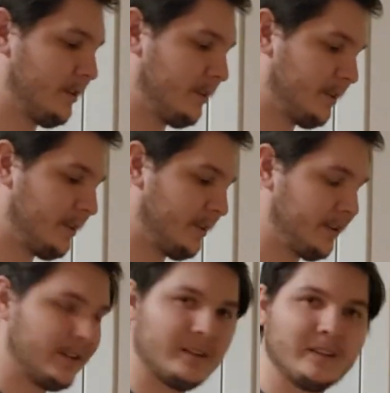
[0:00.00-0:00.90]

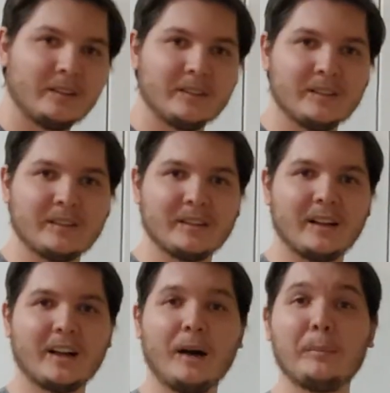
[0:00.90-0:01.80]

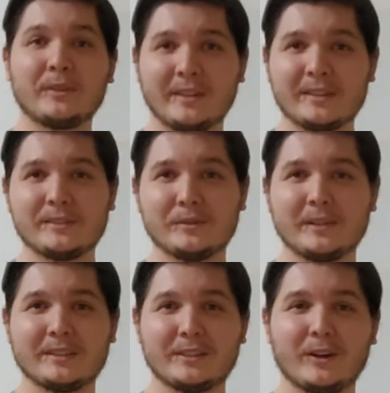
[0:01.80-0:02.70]
a couple things you
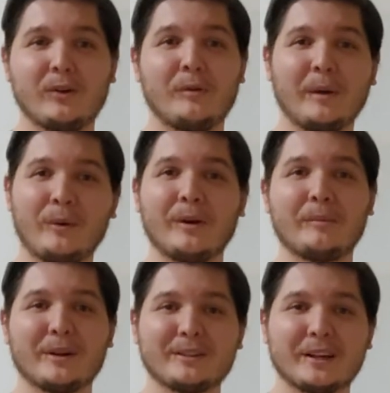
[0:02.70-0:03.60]
need to know about what I'm
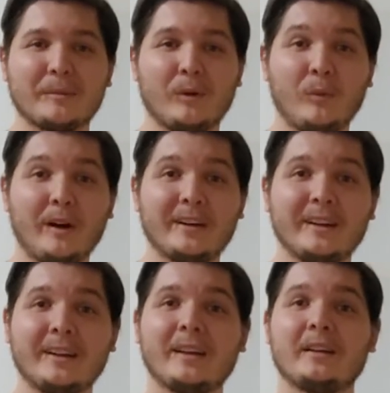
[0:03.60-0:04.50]
going to talk about. One,
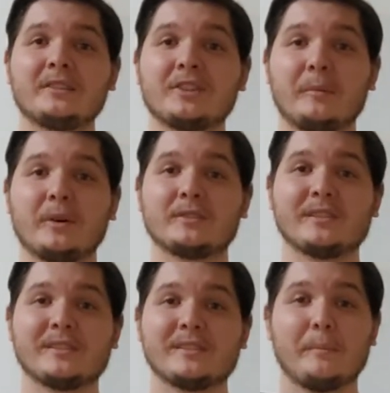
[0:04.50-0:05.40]
John
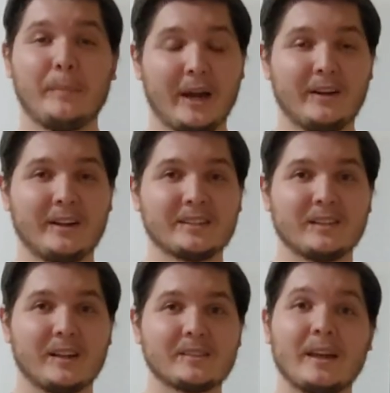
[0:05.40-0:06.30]
Milton's Paradise
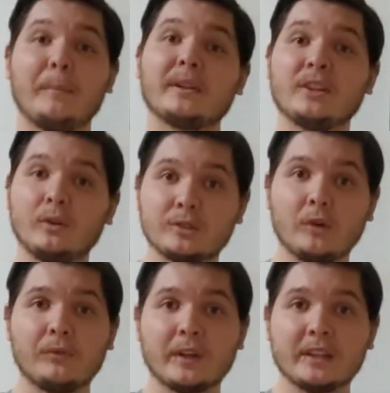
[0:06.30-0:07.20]
Lost. But
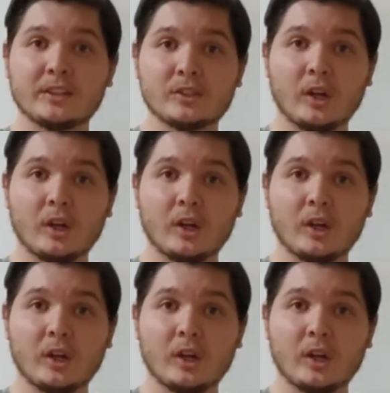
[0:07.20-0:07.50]
don't forget, there's